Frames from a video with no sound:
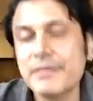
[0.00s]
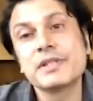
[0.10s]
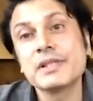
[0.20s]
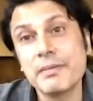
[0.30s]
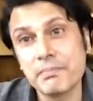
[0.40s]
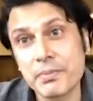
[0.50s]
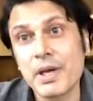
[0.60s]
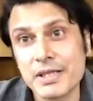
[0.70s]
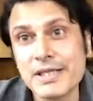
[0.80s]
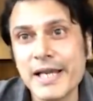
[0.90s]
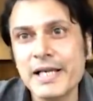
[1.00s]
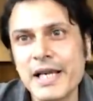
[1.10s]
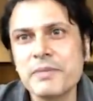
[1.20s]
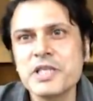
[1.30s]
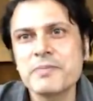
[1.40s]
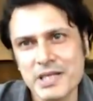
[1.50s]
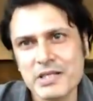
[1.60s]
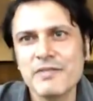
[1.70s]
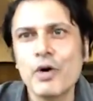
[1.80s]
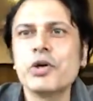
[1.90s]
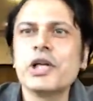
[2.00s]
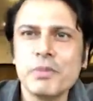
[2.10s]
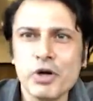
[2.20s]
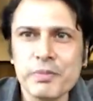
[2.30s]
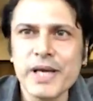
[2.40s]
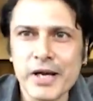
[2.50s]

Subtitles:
and let me specify only about me.